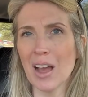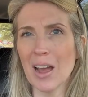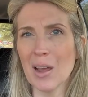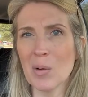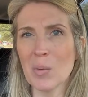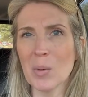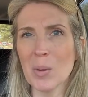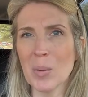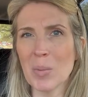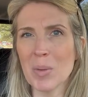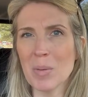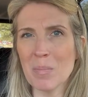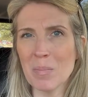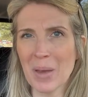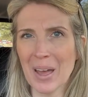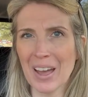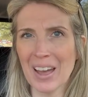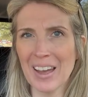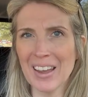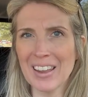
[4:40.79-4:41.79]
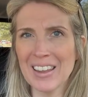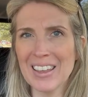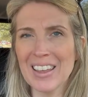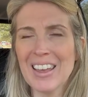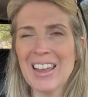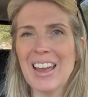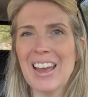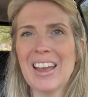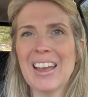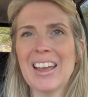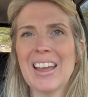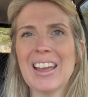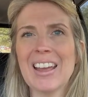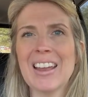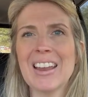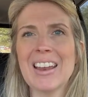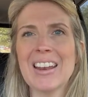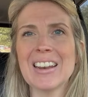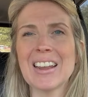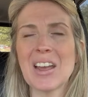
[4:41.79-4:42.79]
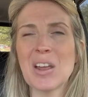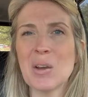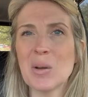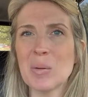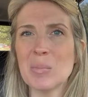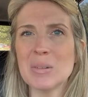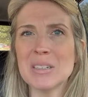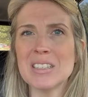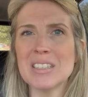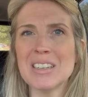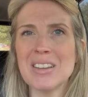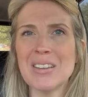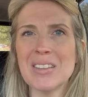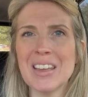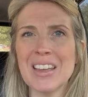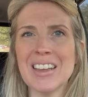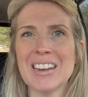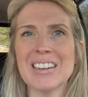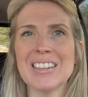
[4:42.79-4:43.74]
I will be back and I hope to see you then.